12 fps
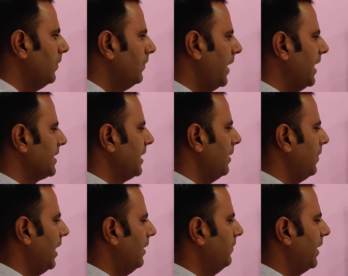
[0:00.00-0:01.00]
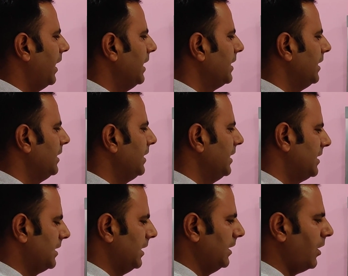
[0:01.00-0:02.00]
For example, I will write on
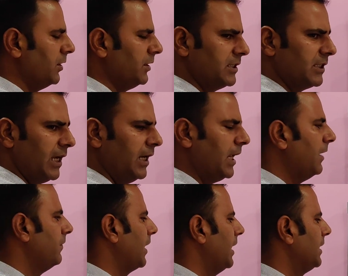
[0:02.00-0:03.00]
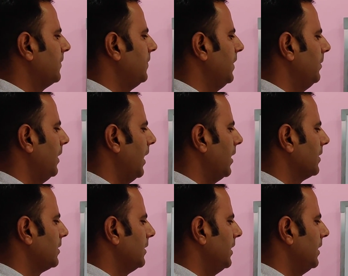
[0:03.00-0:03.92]
this side I will write the females.